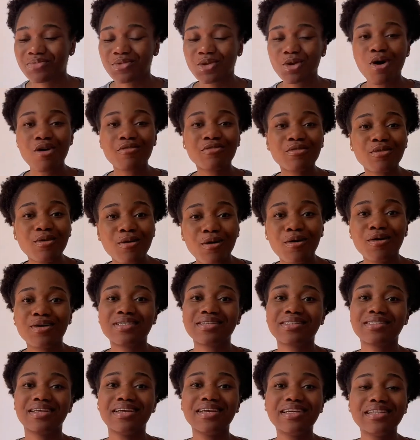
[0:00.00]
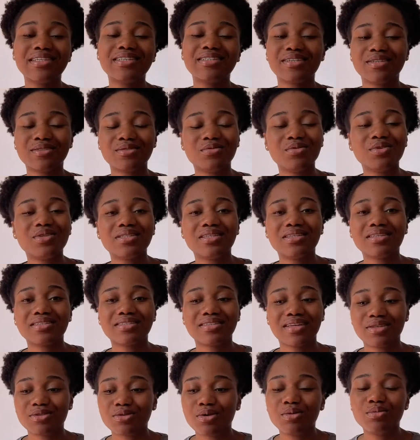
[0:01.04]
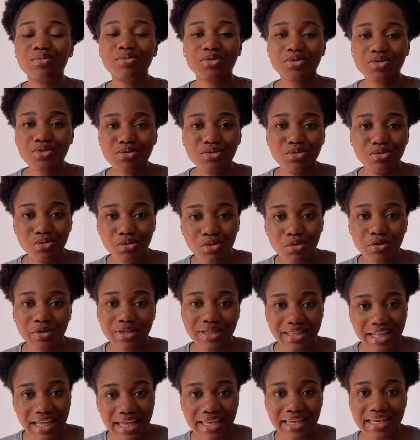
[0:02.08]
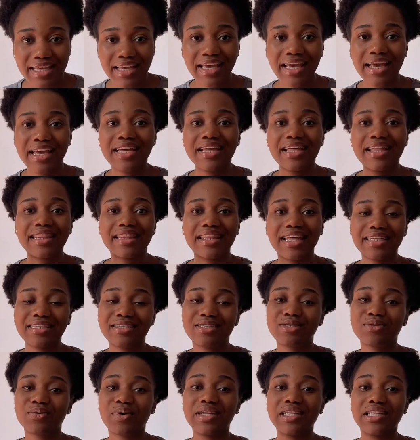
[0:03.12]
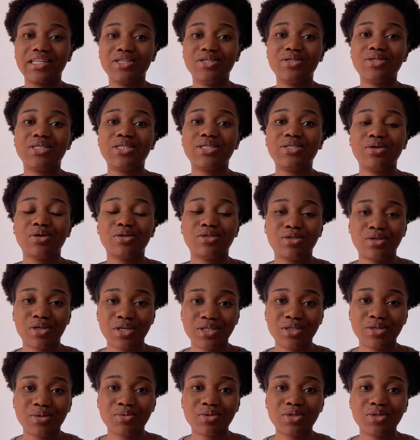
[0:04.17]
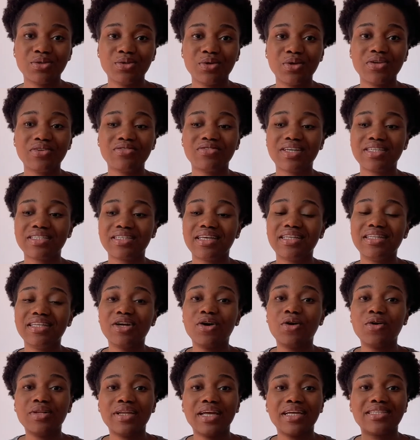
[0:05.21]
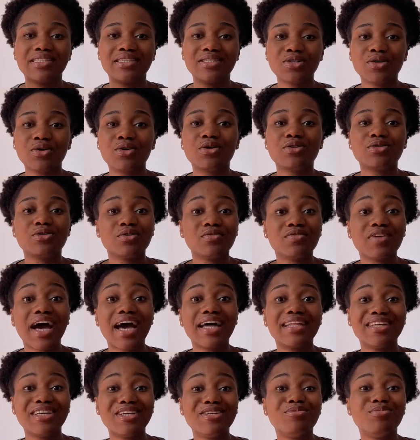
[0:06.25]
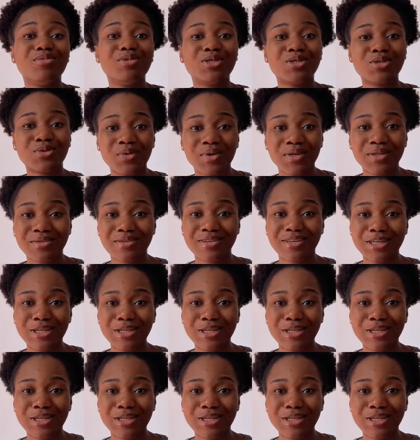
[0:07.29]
Of course, English and physics, there's almost no link. That is why they need to see your transcripts to know if there's any connecting course you've had in between.